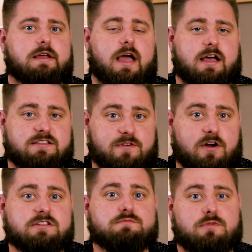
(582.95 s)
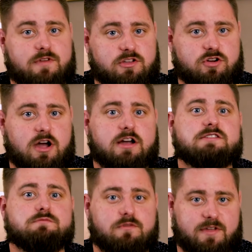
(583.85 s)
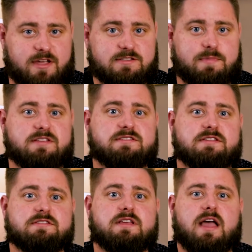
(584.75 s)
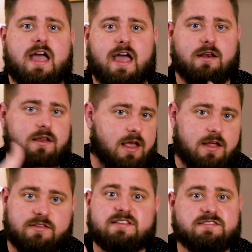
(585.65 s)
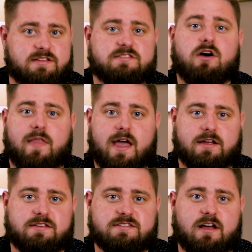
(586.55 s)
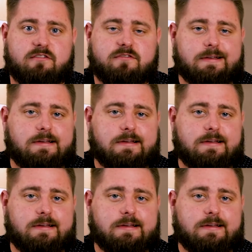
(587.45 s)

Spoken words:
as far as moving trucks, moving expenses, and distance, all that good stuff.